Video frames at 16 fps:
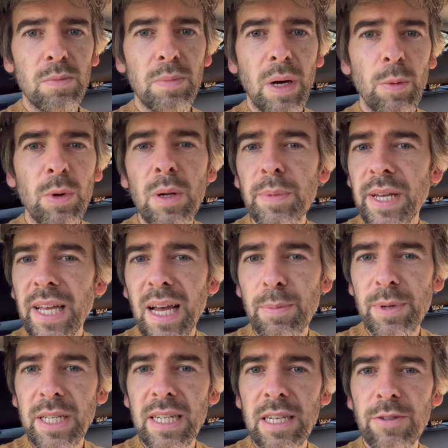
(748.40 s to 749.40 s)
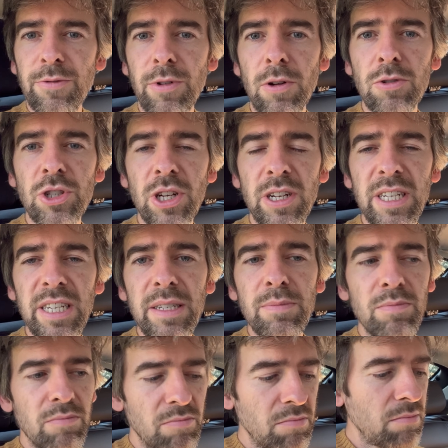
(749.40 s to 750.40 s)
But would I be happy in here for a long journey?
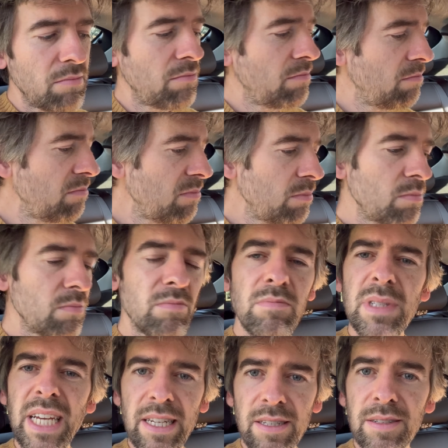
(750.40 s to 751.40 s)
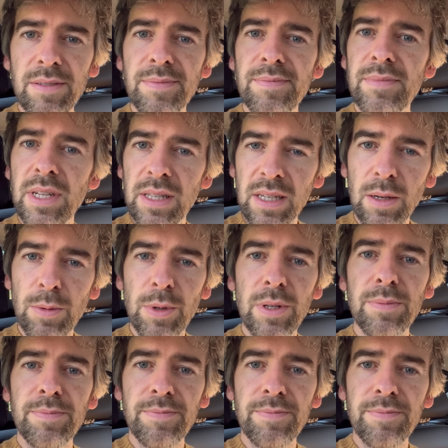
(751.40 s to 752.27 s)
Yes, I think I would.